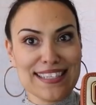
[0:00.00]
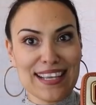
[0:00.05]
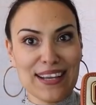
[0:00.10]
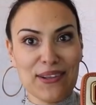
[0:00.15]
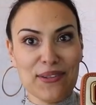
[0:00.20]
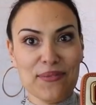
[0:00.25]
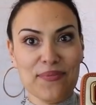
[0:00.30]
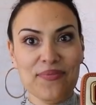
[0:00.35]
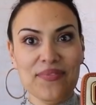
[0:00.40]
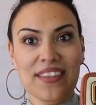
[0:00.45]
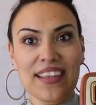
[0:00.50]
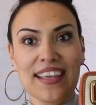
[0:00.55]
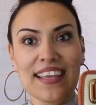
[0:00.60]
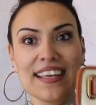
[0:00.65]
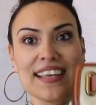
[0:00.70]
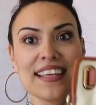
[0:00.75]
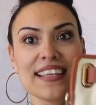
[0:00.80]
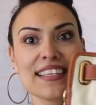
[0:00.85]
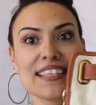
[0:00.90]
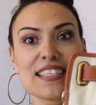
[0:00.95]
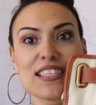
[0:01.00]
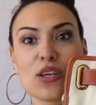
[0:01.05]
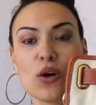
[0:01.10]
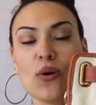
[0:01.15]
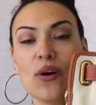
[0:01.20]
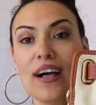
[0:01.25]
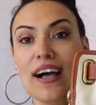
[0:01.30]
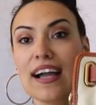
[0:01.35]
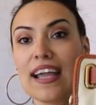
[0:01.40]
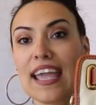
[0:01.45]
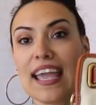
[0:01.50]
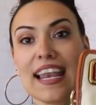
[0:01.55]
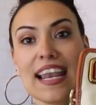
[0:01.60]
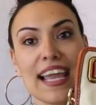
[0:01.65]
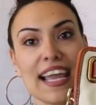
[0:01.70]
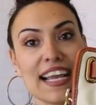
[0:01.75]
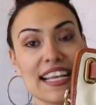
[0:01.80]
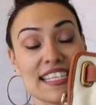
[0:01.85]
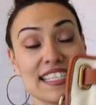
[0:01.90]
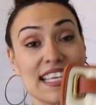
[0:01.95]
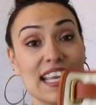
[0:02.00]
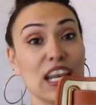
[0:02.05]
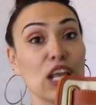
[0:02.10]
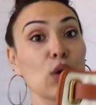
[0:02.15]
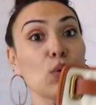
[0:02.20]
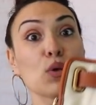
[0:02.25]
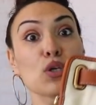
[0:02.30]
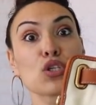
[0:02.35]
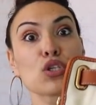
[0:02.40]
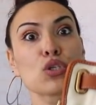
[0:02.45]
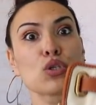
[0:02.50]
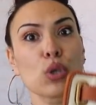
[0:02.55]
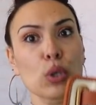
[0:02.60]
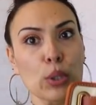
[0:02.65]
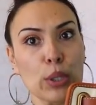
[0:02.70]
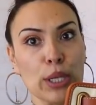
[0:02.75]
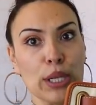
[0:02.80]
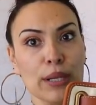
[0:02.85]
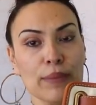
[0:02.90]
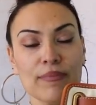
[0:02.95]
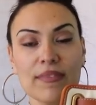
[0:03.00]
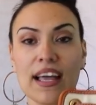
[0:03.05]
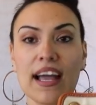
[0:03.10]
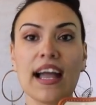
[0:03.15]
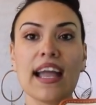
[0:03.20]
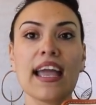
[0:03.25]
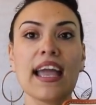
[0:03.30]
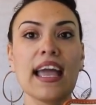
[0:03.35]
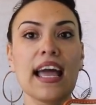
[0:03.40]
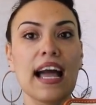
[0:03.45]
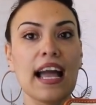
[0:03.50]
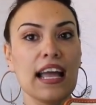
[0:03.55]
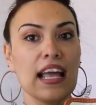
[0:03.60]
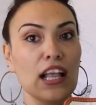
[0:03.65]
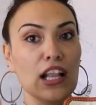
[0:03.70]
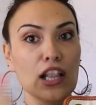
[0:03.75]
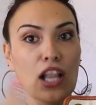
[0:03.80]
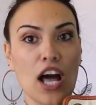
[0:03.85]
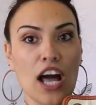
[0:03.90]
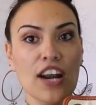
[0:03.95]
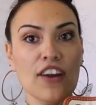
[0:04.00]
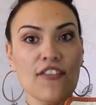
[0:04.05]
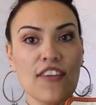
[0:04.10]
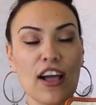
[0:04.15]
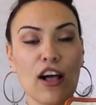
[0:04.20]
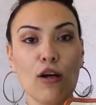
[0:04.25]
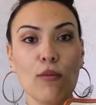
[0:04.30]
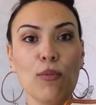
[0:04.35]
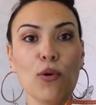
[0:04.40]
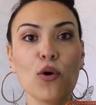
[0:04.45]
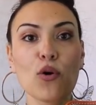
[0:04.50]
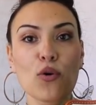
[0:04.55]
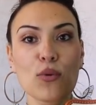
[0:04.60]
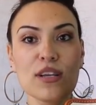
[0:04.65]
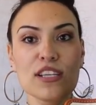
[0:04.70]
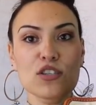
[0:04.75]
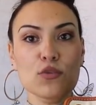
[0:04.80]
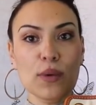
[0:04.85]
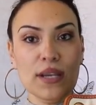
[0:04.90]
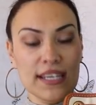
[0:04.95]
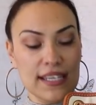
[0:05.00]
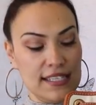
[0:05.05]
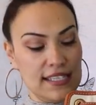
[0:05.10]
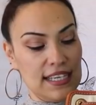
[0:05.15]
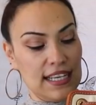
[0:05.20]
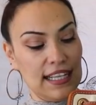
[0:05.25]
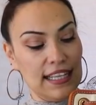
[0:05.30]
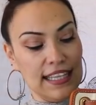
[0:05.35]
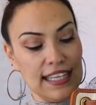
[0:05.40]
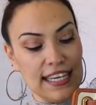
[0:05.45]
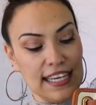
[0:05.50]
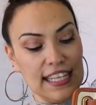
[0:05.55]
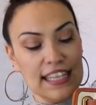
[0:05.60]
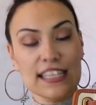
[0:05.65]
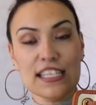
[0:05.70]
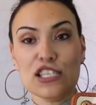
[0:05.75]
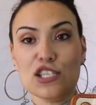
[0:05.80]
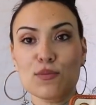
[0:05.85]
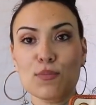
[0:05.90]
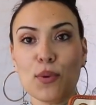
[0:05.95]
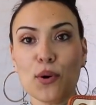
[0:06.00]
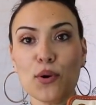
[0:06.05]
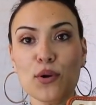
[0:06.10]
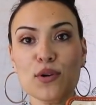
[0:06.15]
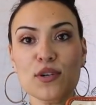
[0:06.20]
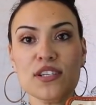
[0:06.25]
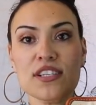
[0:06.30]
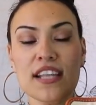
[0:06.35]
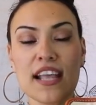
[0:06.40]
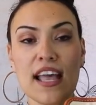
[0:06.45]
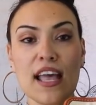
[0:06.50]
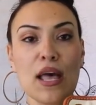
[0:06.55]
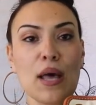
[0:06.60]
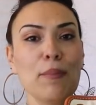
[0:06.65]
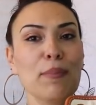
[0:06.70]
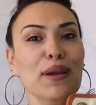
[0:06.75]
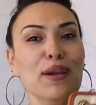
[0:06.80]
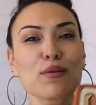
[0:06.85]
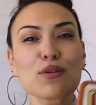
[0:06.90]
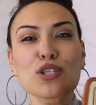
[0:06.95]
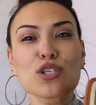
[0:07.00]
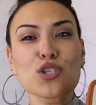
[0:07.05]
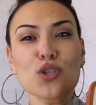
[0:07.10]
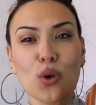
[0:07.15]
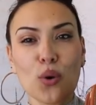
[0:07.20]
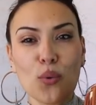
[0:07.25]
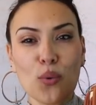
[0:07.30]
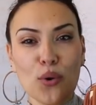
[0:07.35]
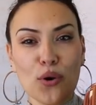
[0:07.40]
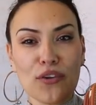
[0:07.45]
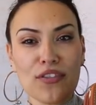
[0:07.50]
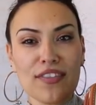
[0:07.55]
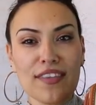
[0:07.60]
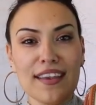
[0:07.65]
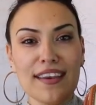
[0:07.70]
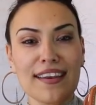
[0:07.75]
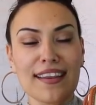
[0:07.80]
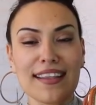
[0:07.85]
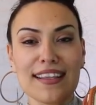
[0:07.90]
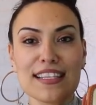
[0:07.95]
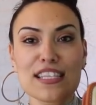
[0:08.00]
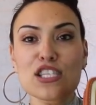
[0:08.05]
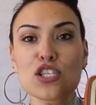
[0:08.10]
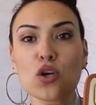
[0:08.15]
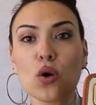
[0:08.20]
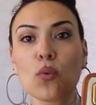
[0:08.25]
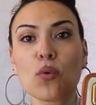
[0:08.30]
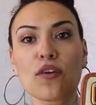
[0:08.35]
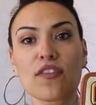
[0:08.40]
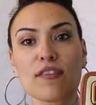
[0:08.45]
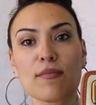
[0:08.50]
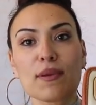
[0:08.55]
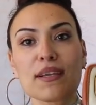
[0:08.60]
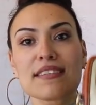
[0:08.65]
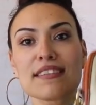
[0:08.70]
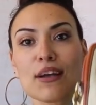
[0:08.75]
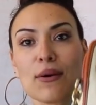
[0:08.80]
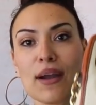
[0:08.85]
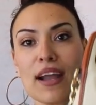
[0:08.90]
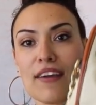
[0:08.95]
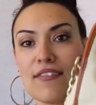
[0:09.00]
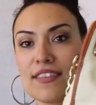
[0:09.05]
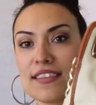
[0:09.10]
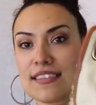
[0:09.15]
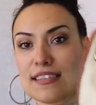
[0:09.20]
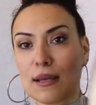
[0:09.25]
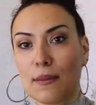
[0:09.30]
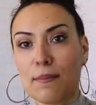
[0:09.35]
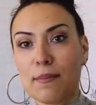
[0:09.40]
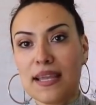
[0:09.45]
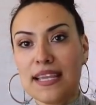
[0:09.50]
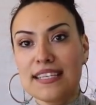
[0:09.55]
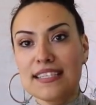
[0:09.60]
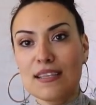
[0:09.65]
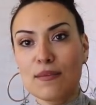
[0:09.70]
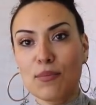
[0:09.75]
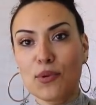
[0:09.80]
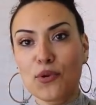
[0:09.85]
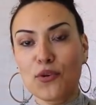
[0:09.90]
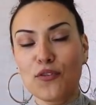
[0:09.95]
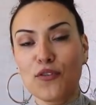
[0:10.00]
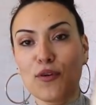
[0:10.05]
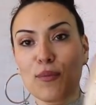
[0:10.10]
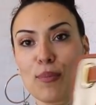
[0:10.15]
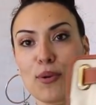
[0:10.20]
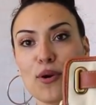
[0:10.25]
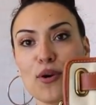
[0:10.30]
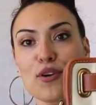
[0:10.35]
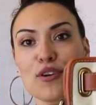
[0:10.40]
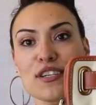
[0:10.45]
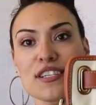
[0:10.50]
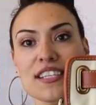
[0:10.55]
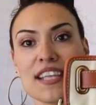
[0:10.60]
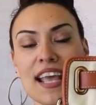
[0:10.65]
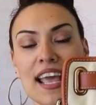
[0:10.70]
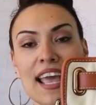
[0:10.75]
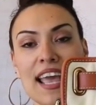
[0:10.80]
sale. So again, like I said, it was dirty. I, I, a lot of elbow grease went into cleaning this purse, but it was so worth it. It's so worth it because now I have this amazing, beautiful purse,